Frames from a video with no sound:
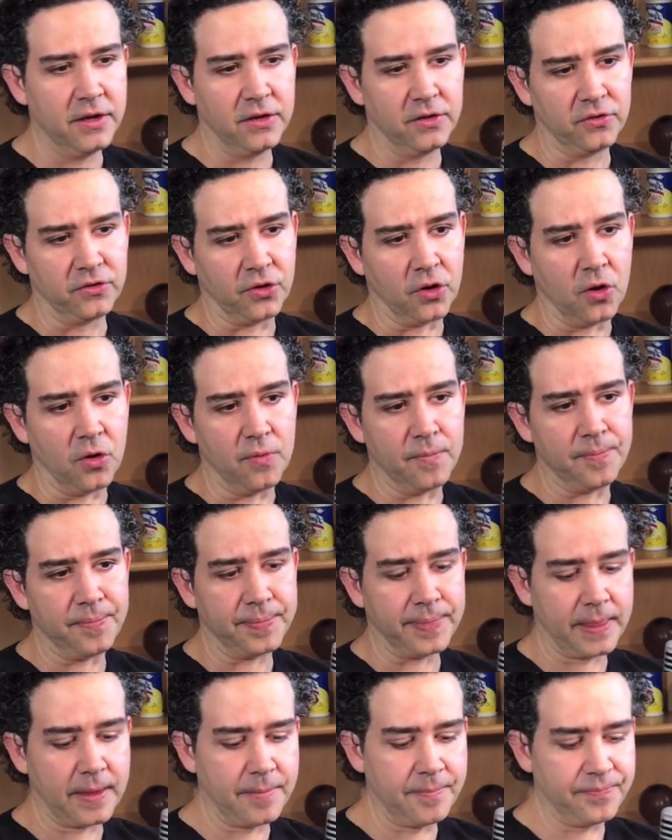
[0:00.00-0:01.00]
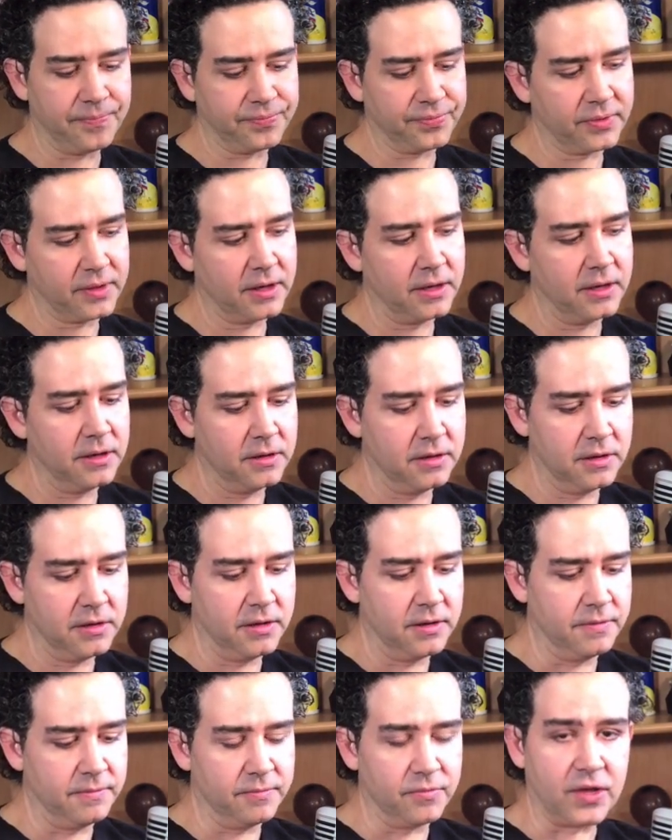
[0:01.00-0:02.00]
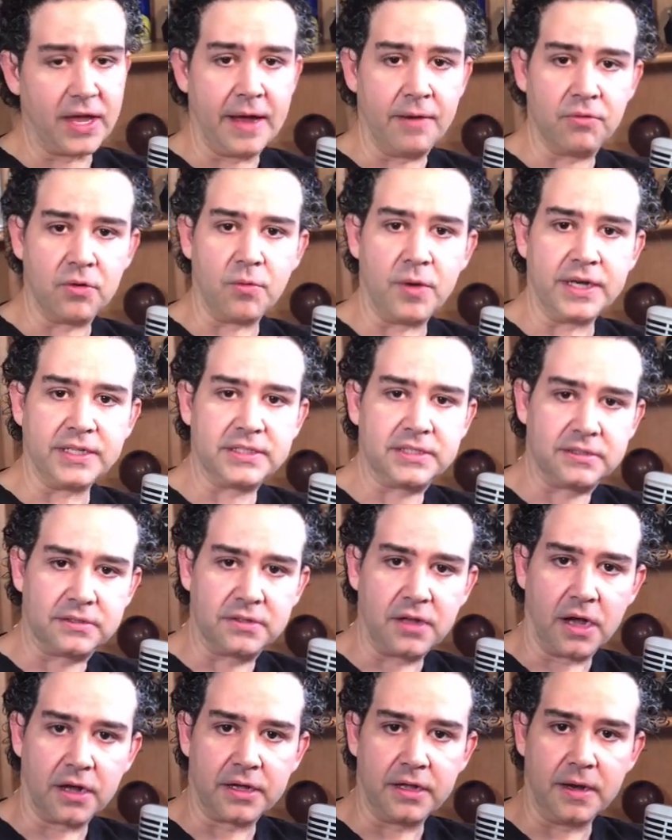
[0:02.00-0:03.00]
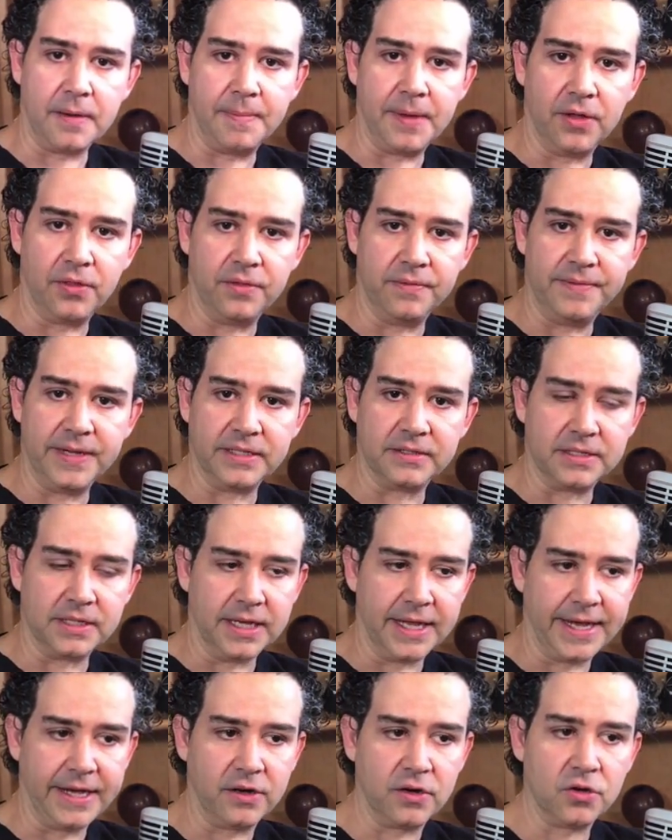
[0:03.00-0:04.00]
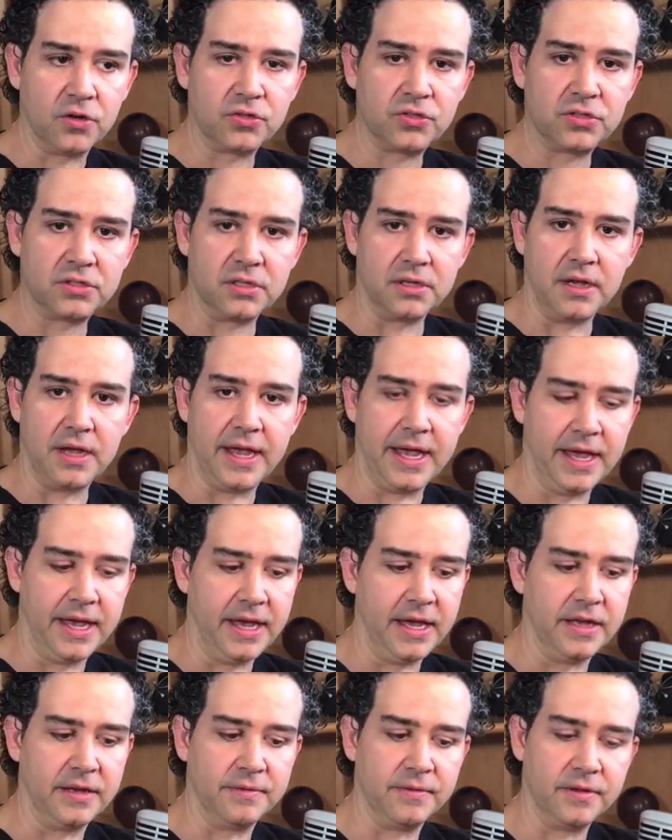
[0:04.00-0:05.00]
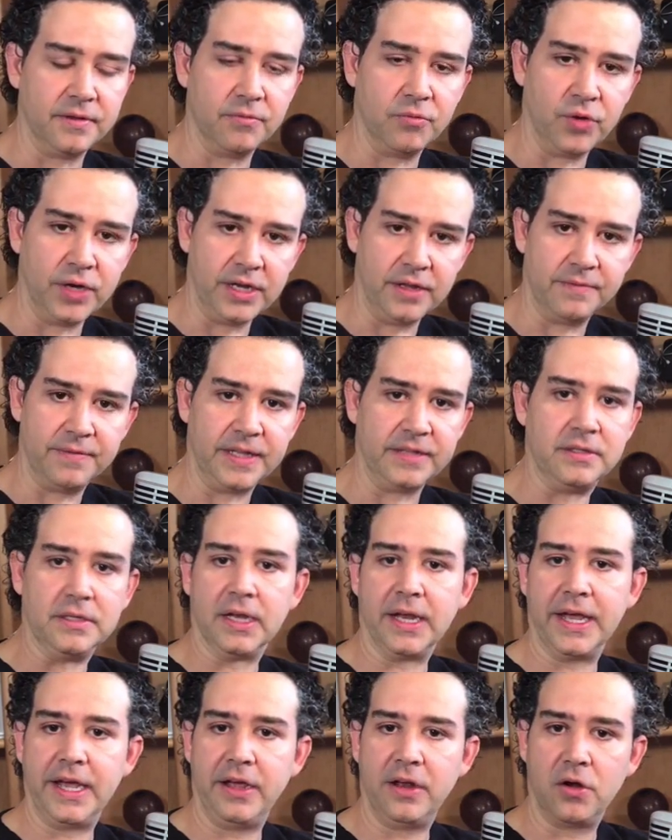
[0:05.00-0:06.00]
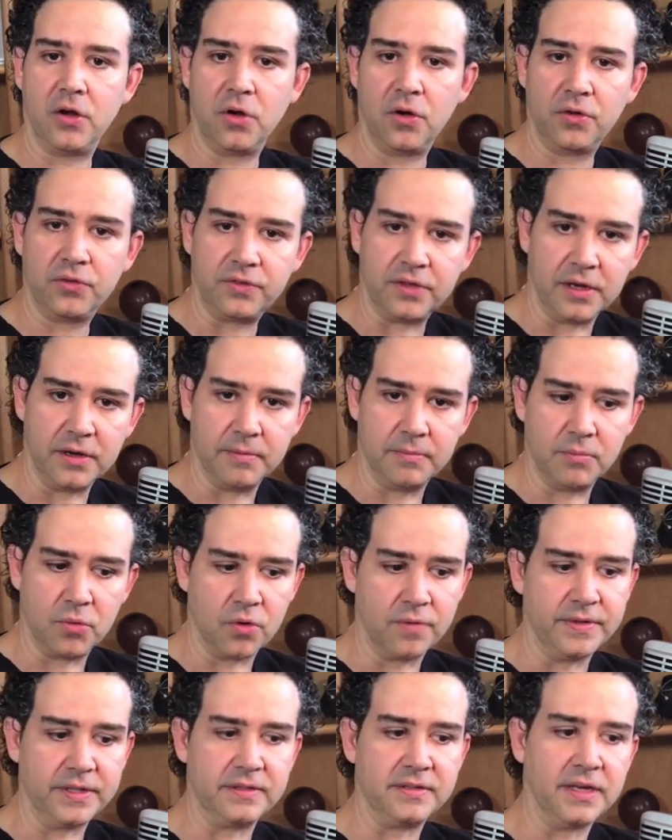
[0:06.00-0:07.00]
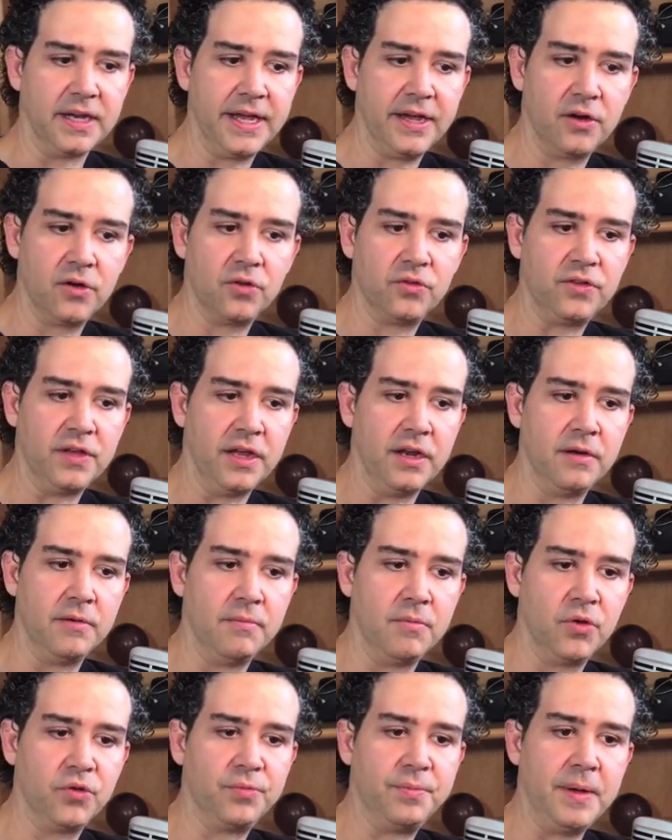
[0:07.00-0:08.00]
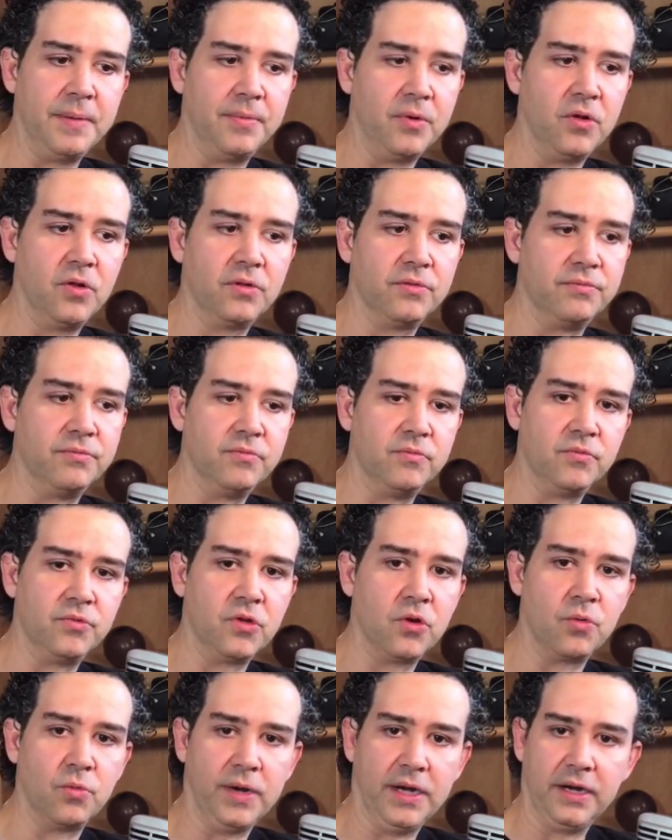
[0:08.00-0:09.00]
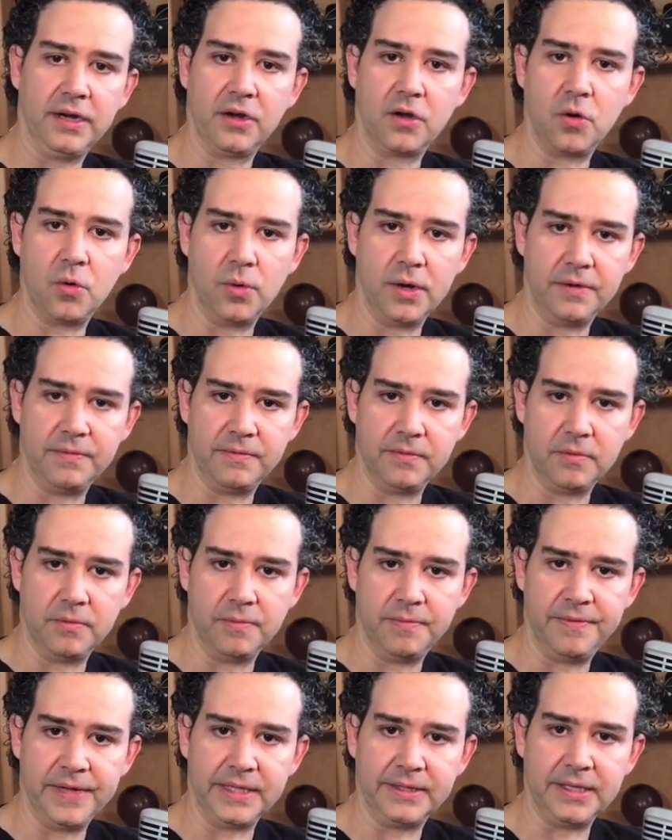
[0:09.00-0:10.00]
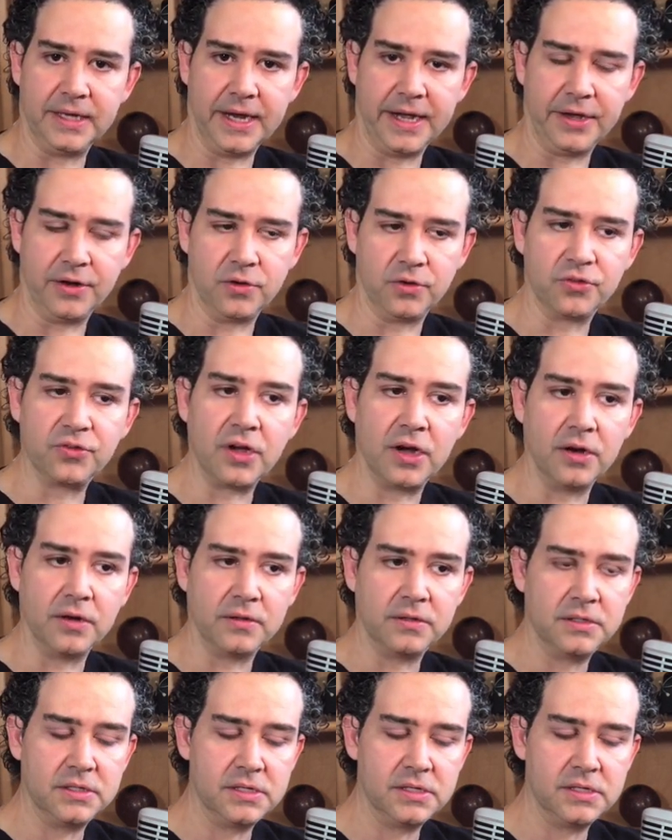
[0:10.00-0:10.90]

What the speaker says: So everyone is talking about the ventilators, and we need ventilators and more ventilators, and most people don't really know what ventilators are.